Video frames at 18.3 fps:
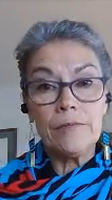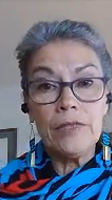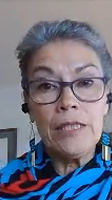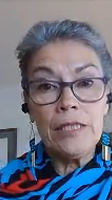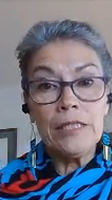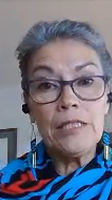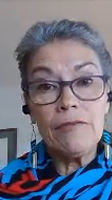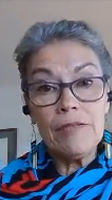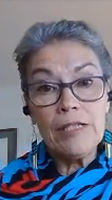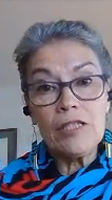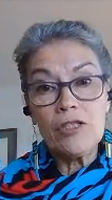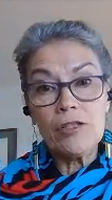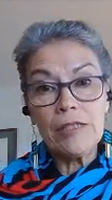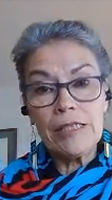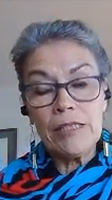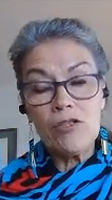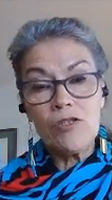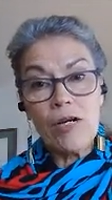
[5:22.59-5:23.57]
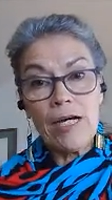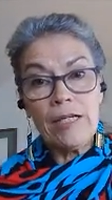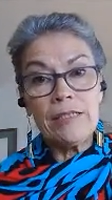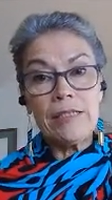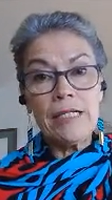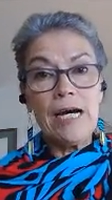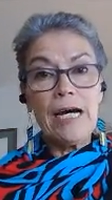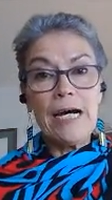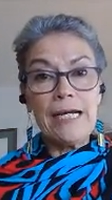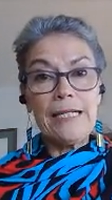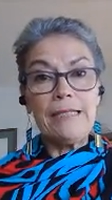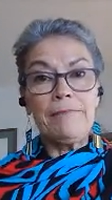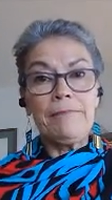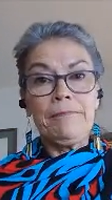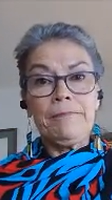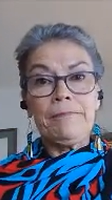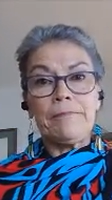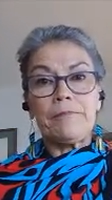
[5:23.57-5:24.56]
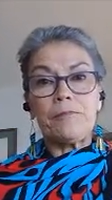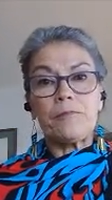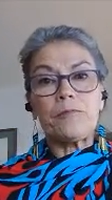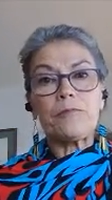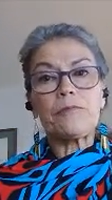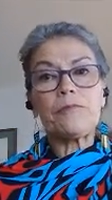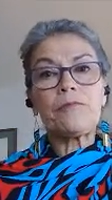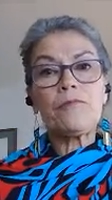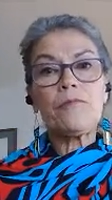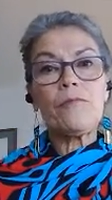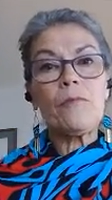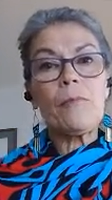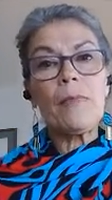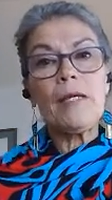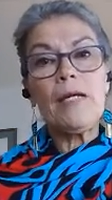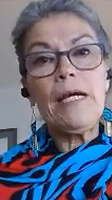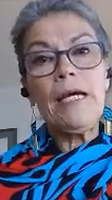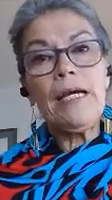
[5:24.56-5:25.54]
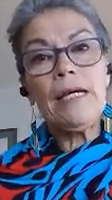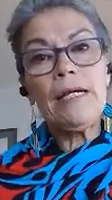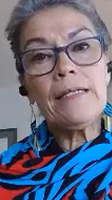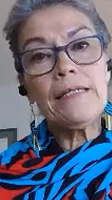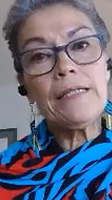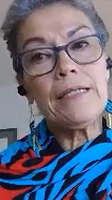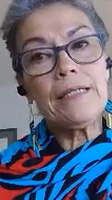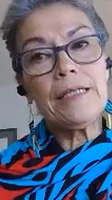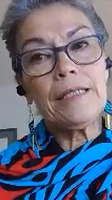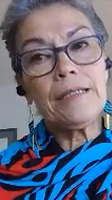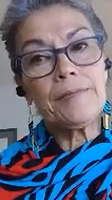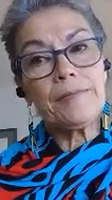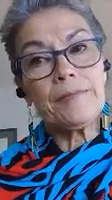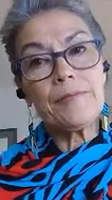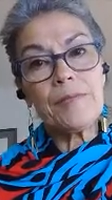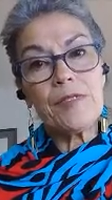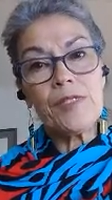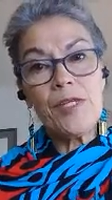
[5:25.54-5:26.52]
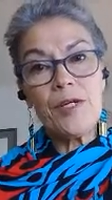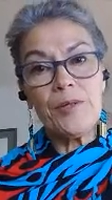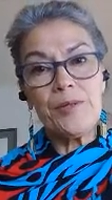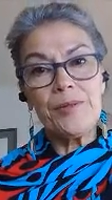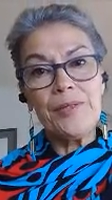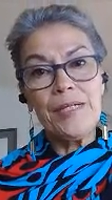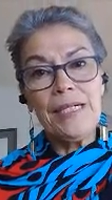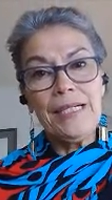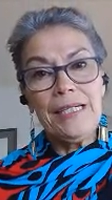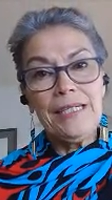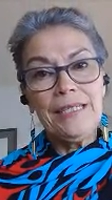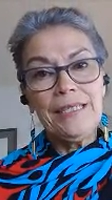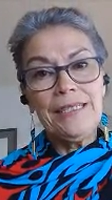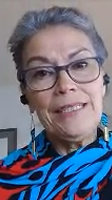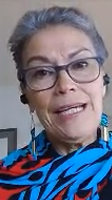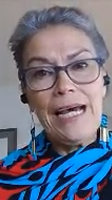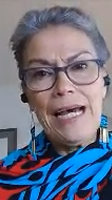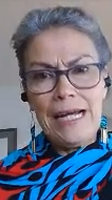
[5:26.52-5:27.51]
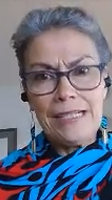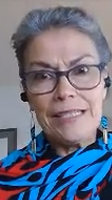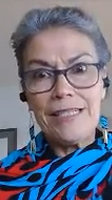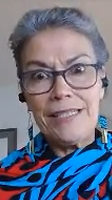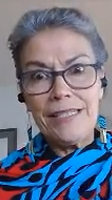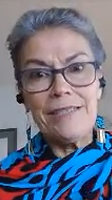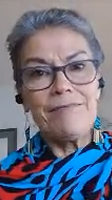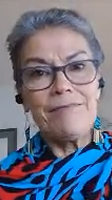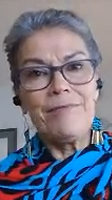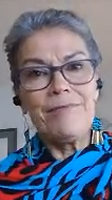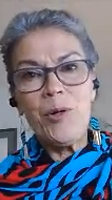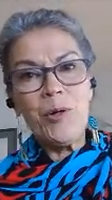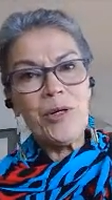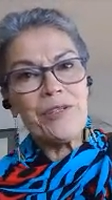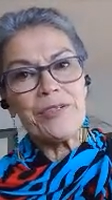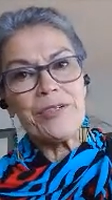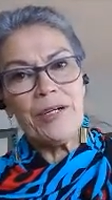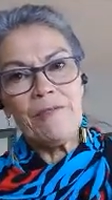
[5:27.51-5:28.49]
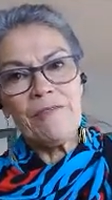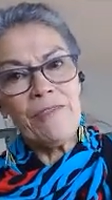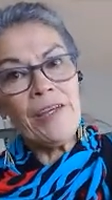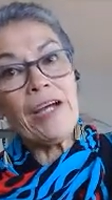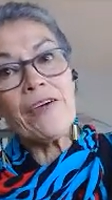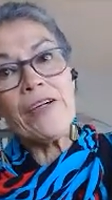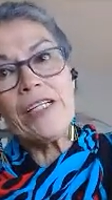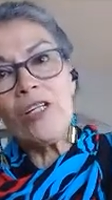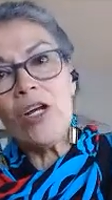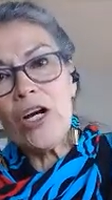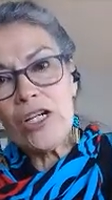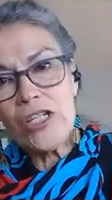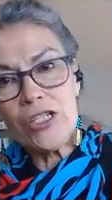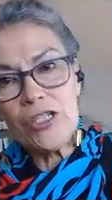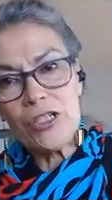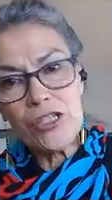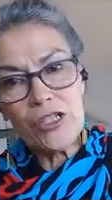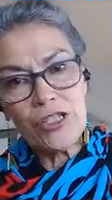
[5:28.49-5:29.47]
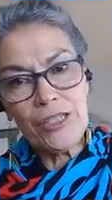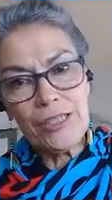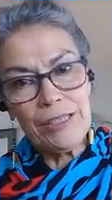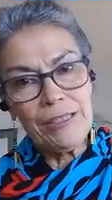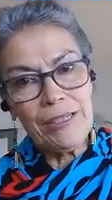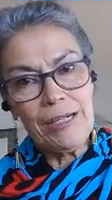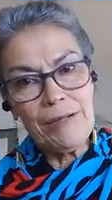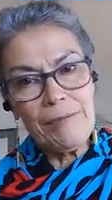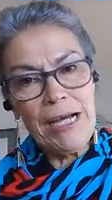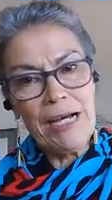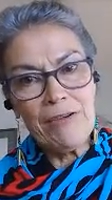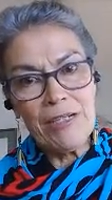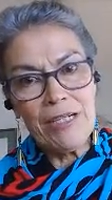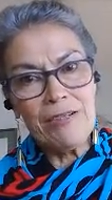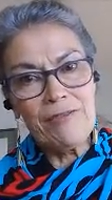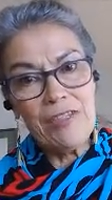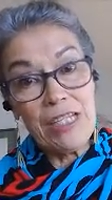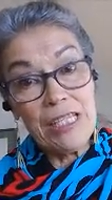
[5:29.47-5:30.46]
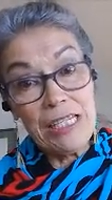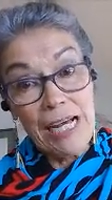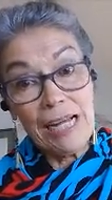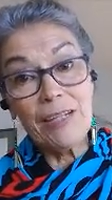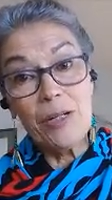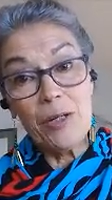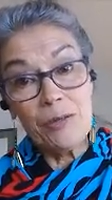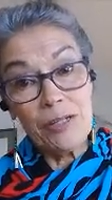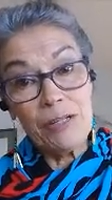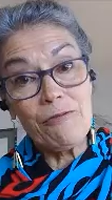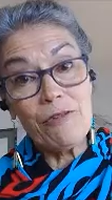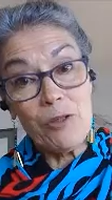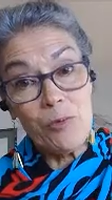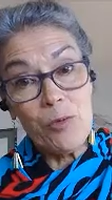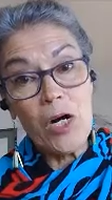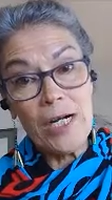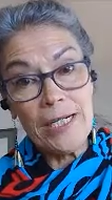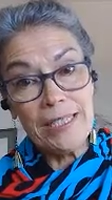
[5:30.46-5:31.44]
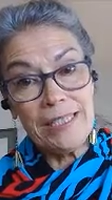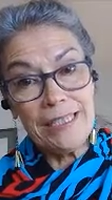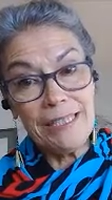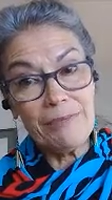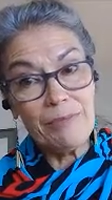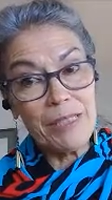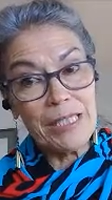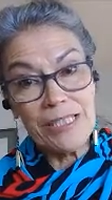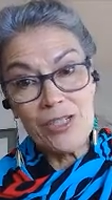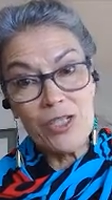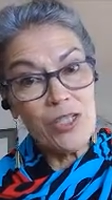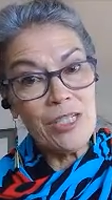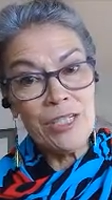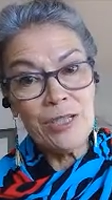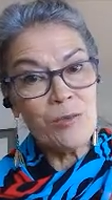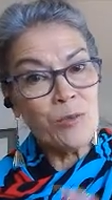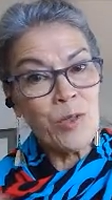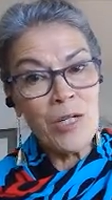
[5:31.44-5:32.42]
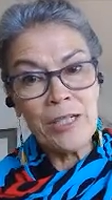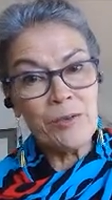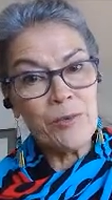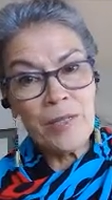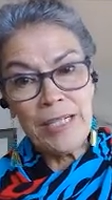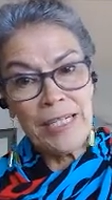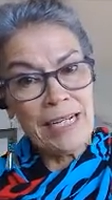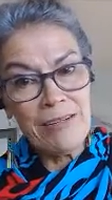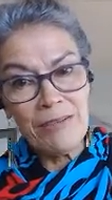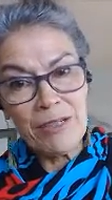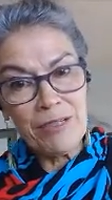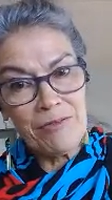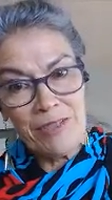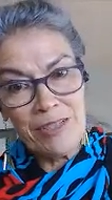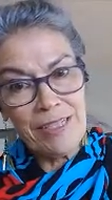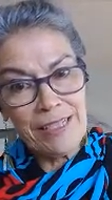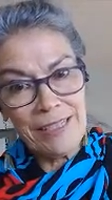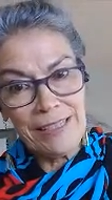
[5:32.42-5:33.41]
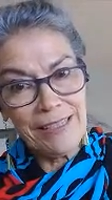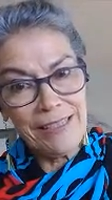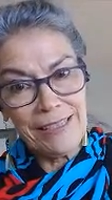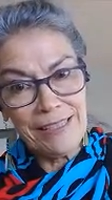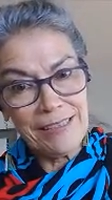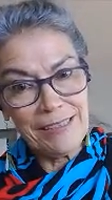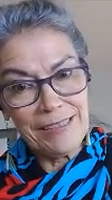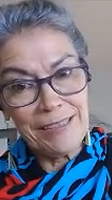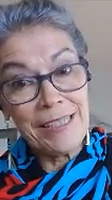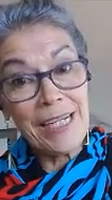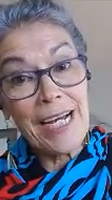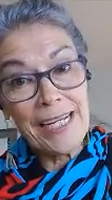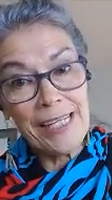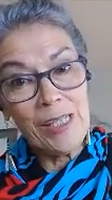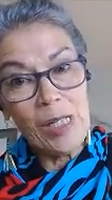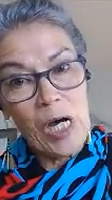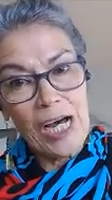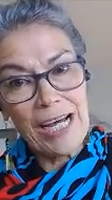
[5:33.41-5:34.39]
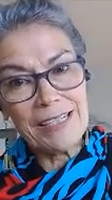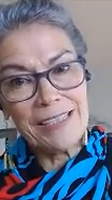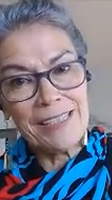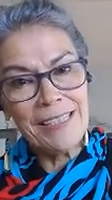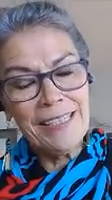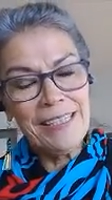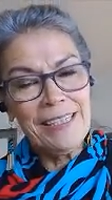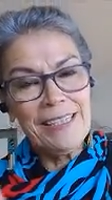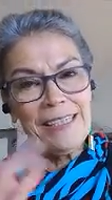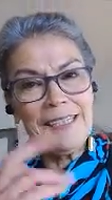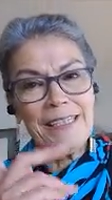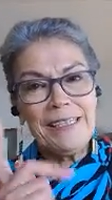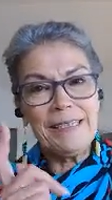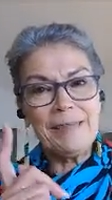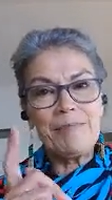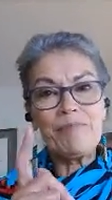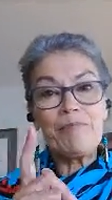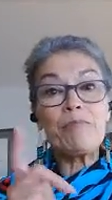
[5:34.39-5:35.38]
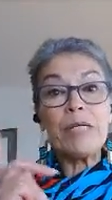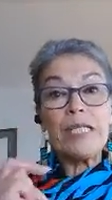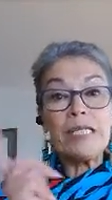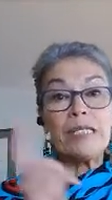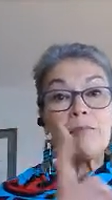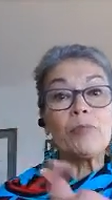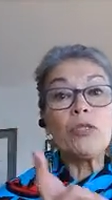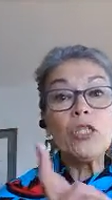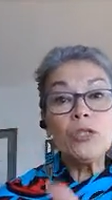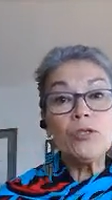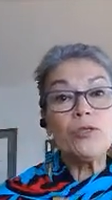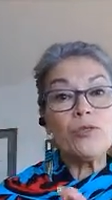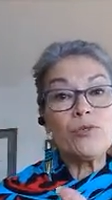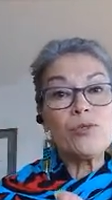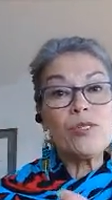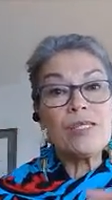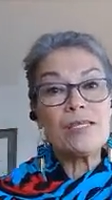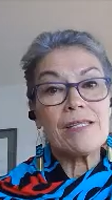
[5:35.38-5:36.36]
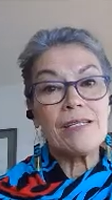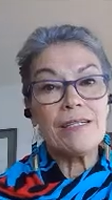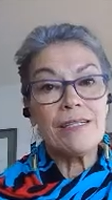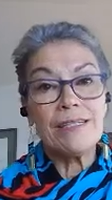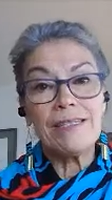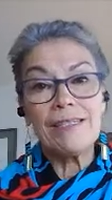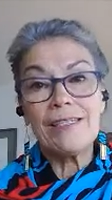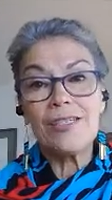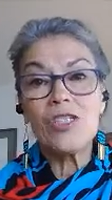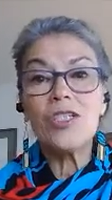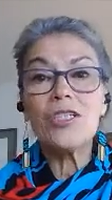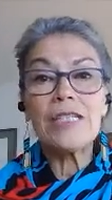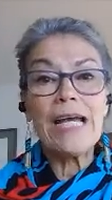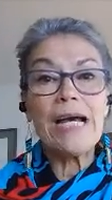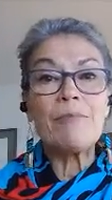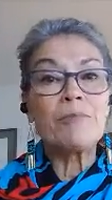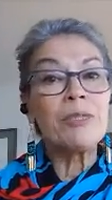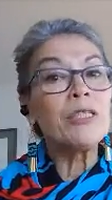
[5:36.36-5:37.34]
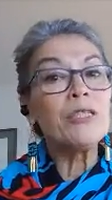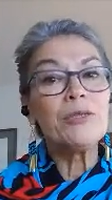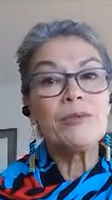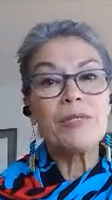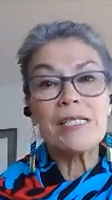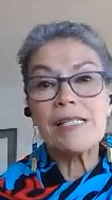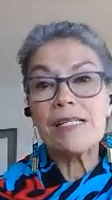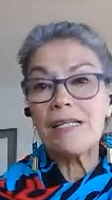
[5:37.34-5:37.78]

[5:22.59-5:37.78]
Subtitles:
individually dyed, and so you had to order a very large amount of the yellow if you wanted it, because you didn't want to run out of the dye lot. But the blues, the Chilkat blue was